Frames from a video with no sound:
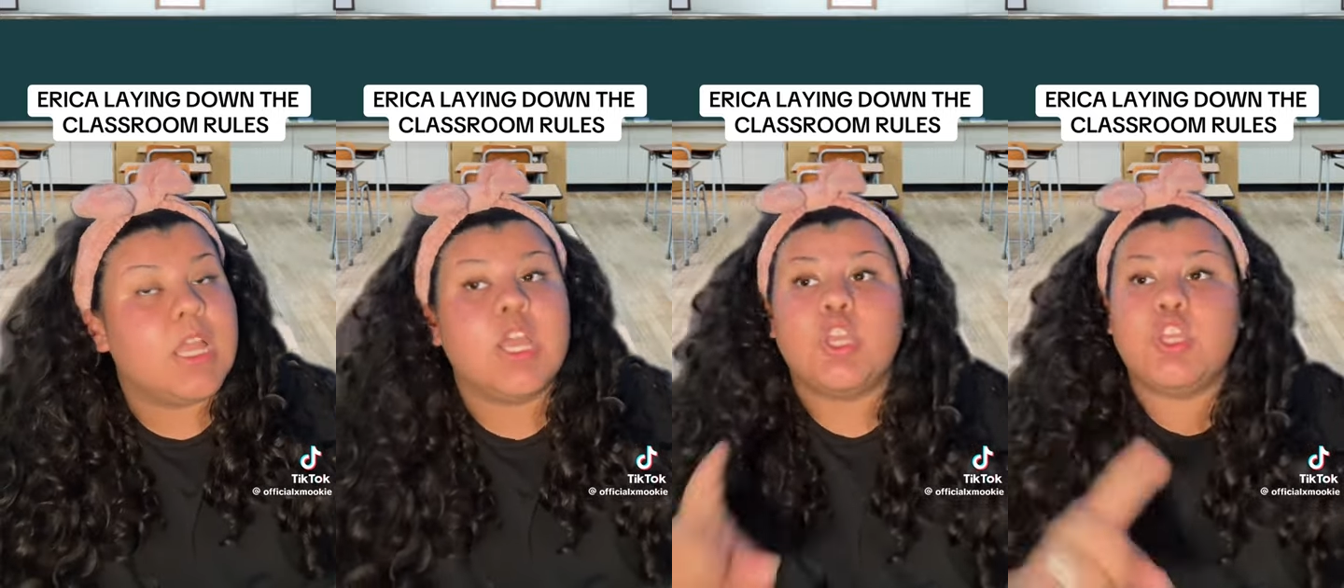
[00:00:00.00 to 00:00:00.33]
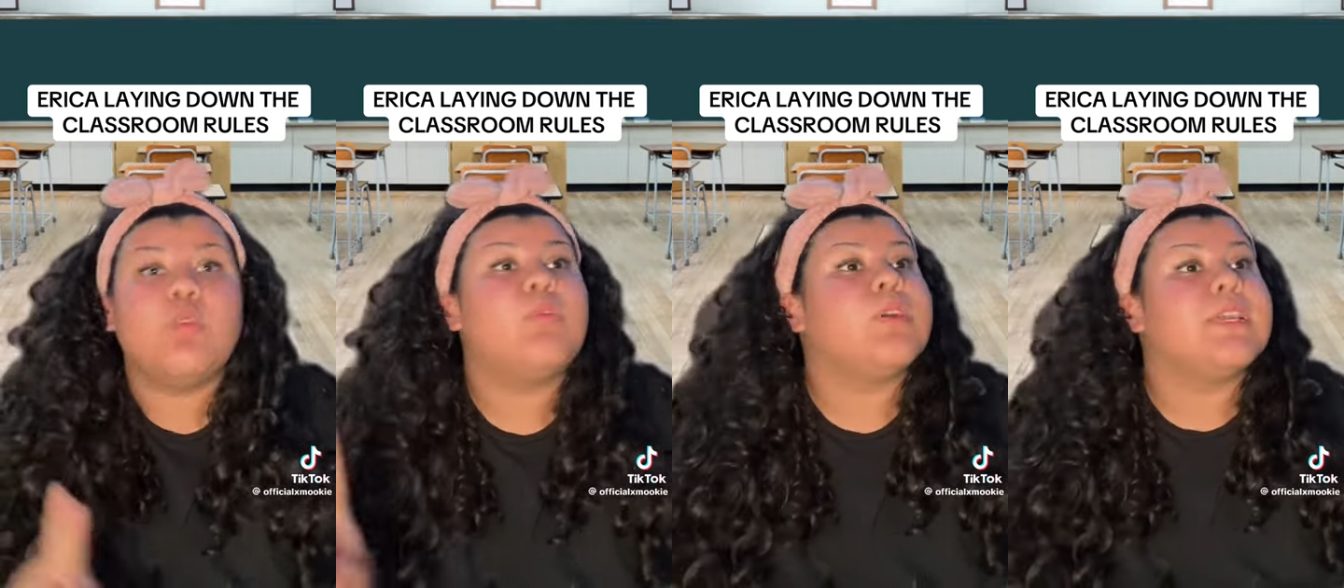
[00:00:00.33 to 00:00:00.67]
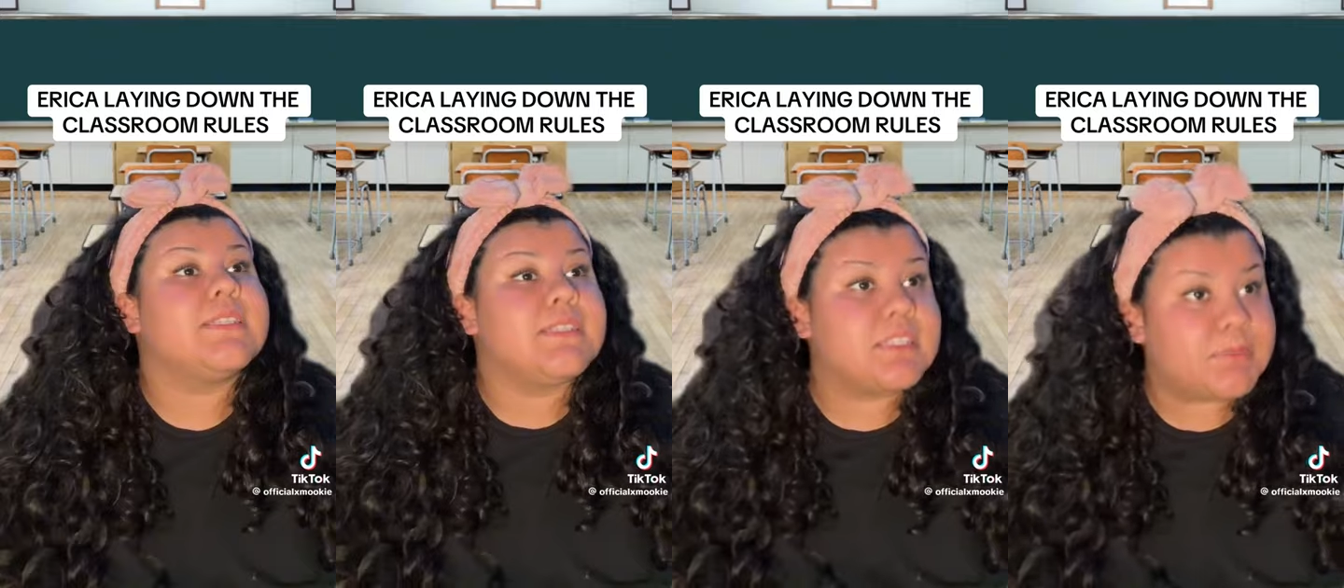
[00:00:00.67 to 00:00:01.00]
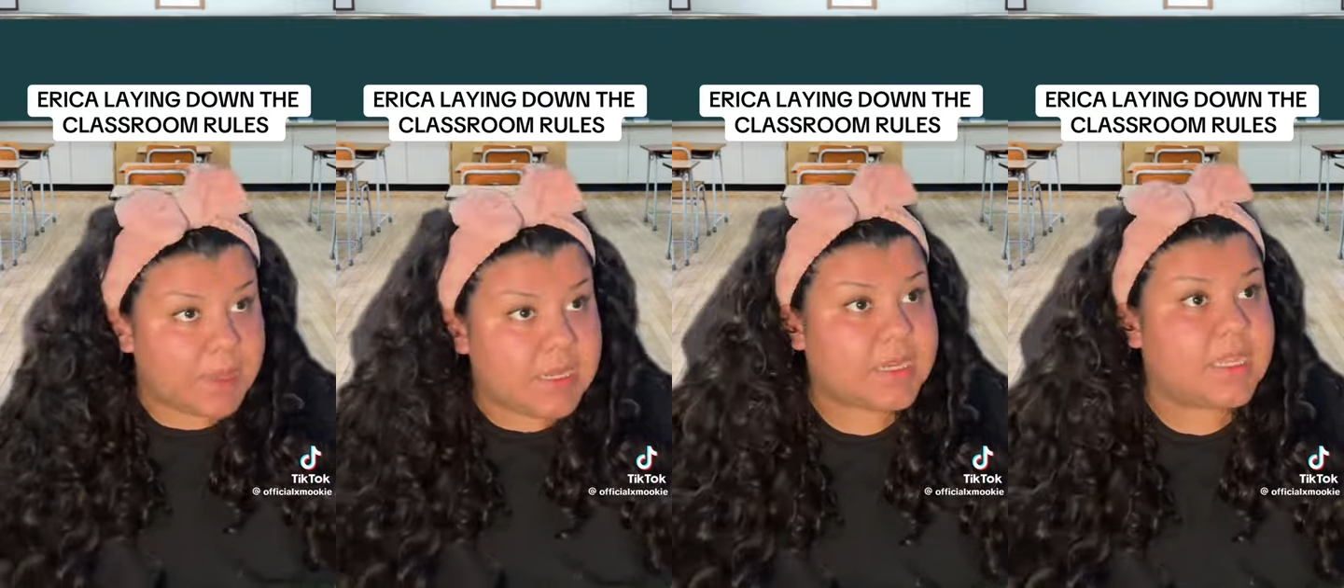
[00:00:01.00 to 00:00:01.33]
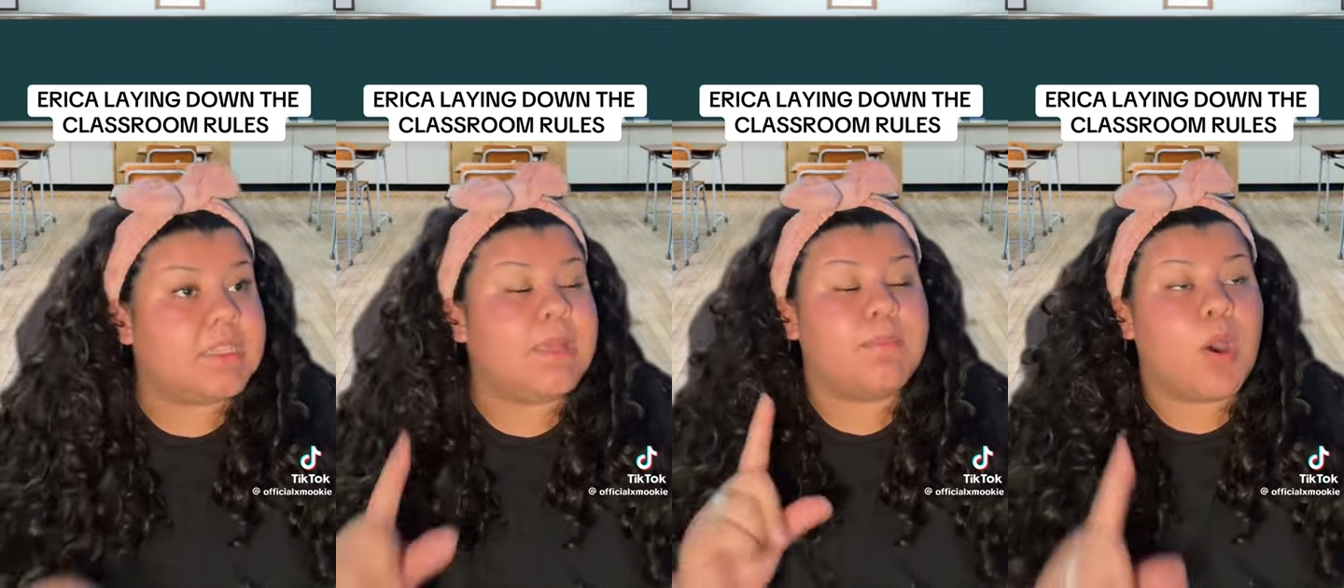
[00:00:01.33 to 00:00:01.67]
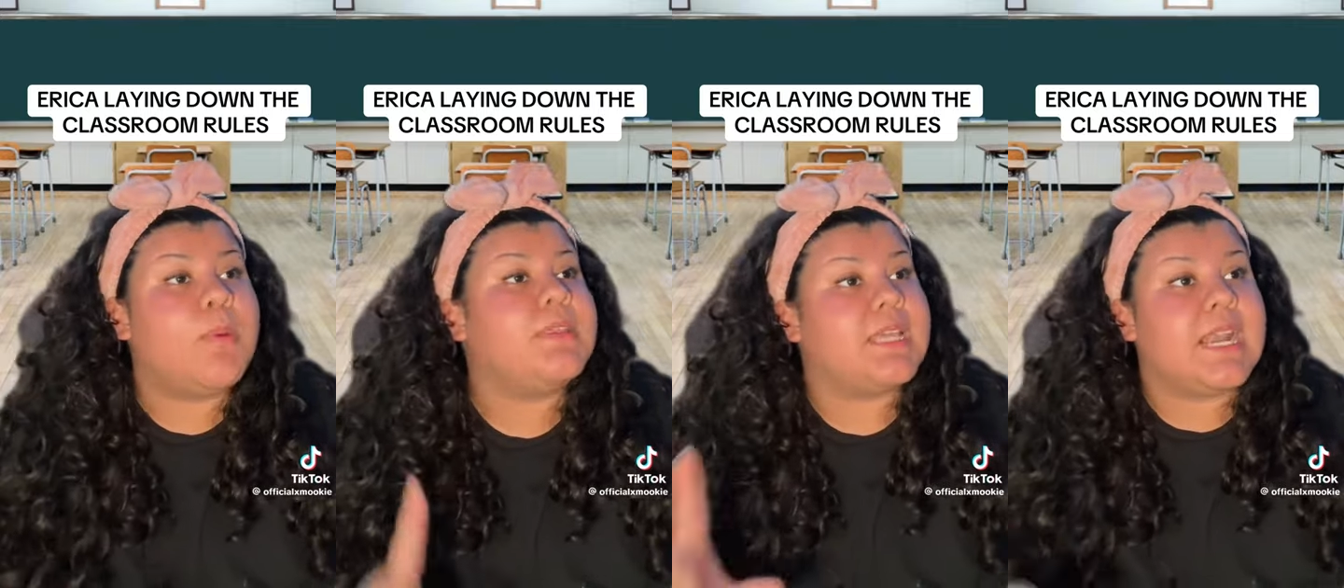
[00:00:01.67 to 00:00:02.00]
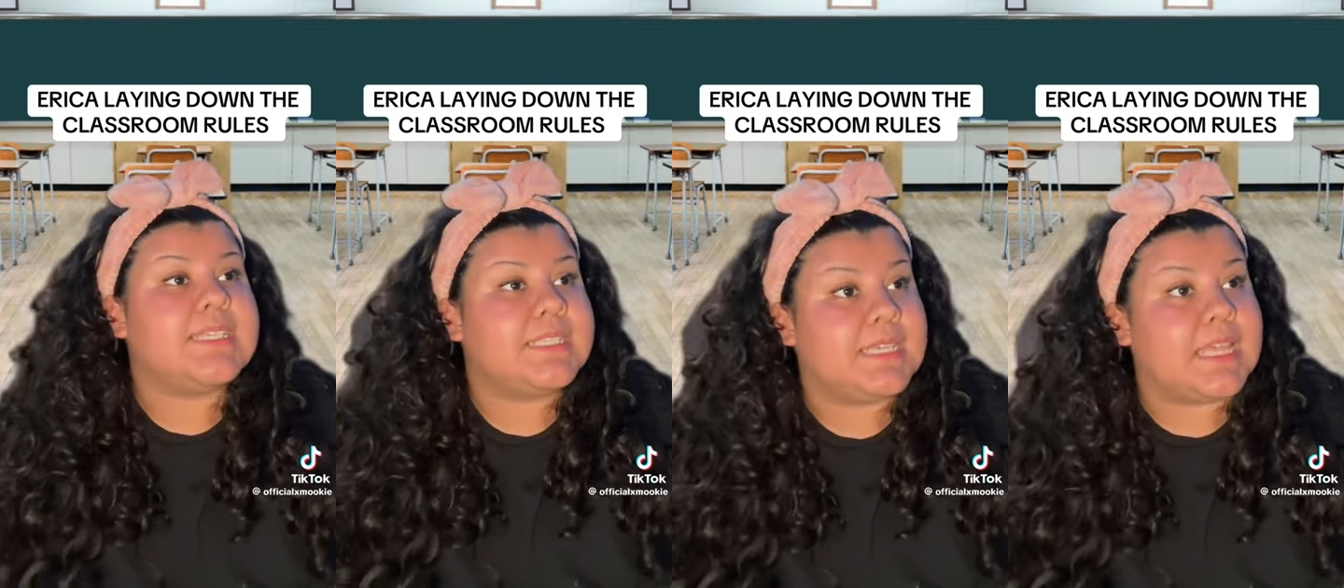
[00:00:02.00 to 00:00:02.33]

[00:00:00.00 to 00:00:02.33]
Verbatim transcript: You will get suspended the moment that I see